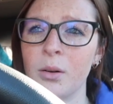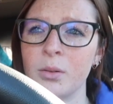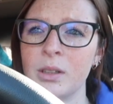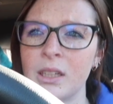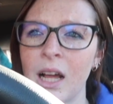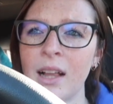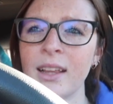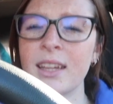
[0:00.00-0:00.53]

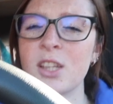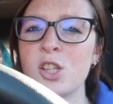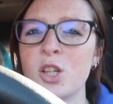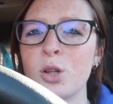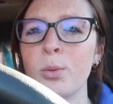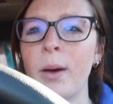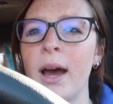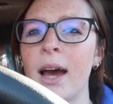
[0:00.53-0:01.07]
Not like
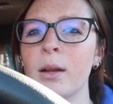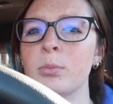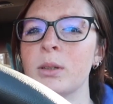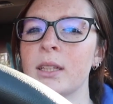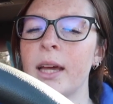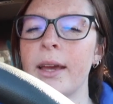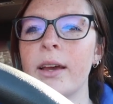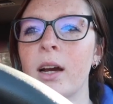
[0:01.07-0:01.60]
too bad, but
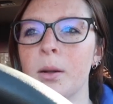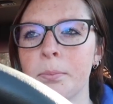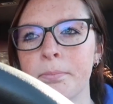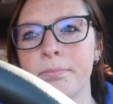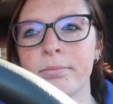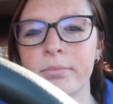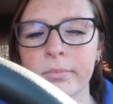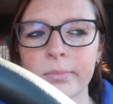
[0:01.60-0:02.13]
like
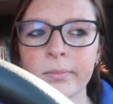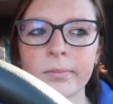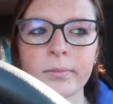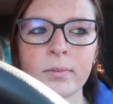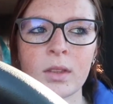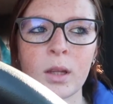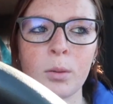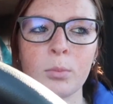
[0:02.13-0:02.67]

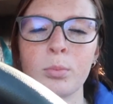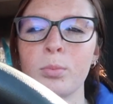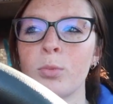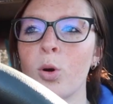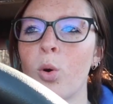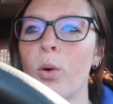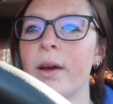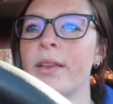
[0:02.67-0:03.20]

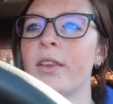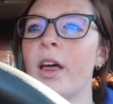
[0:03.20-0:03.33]
I'm quite